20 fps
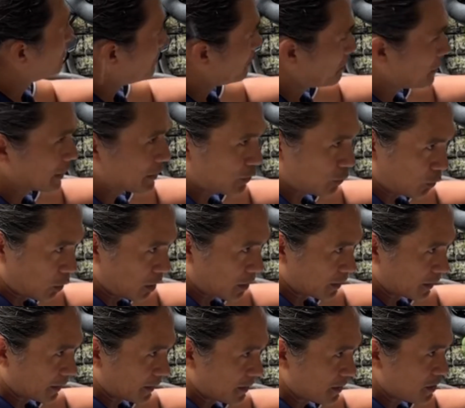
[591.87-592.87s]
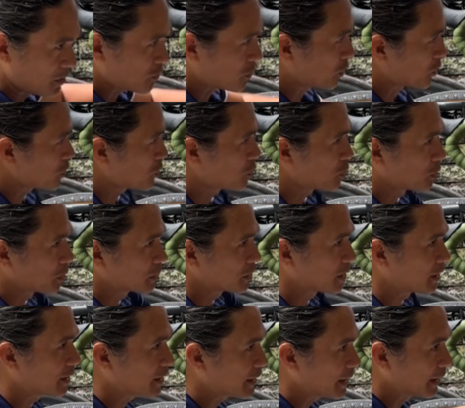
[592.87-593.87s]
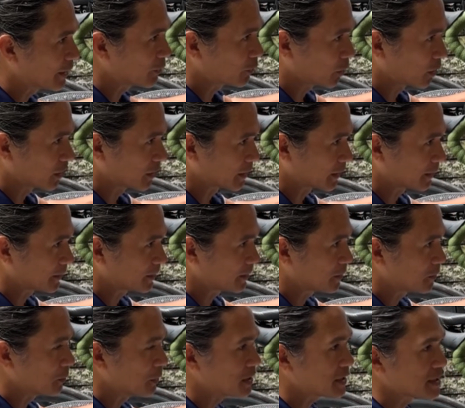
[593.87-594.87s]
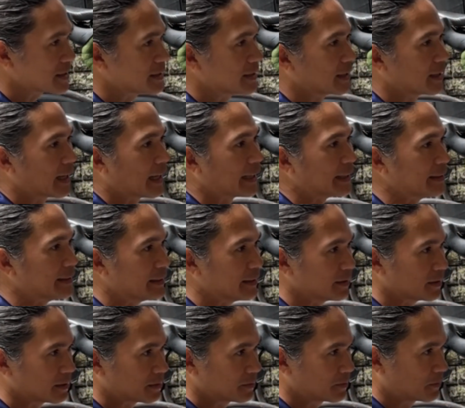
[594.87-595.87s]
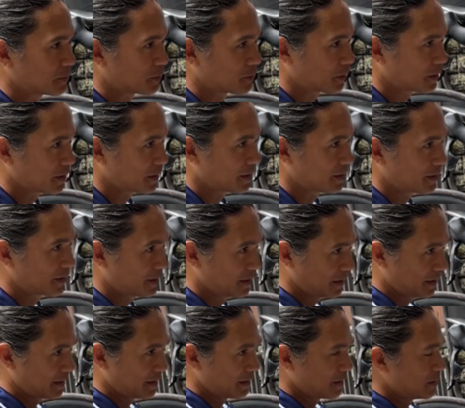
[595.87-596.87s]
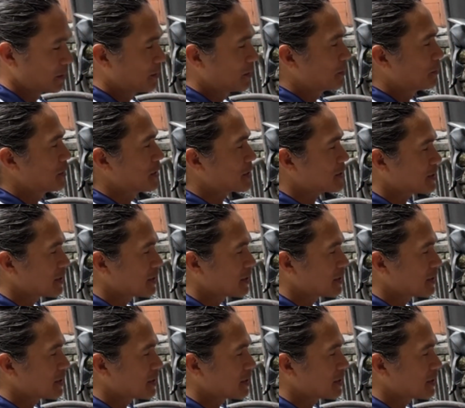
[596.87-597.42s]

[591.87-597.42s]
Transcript: but taller. So shorter and taller, which is the ideal for which is